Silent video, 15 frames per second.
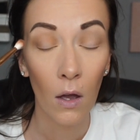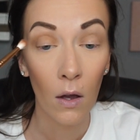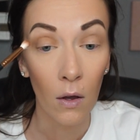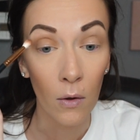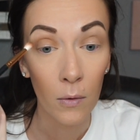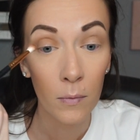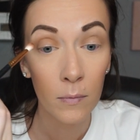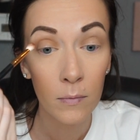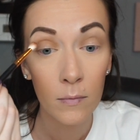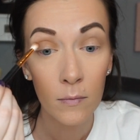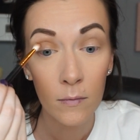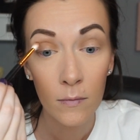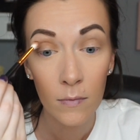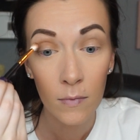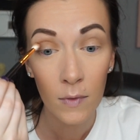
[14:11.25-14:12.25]
Oh.
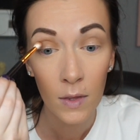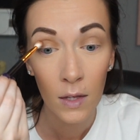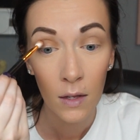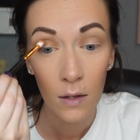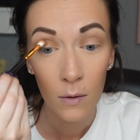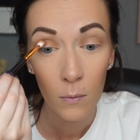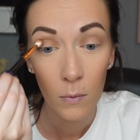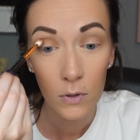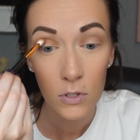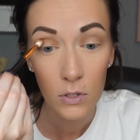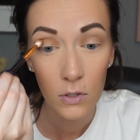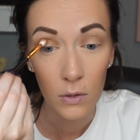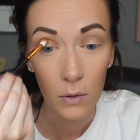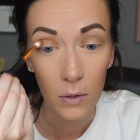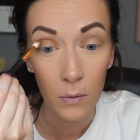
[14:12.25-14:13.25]
What you
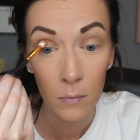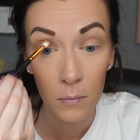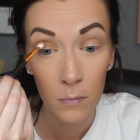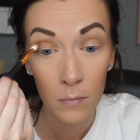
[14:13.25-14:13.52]
doing?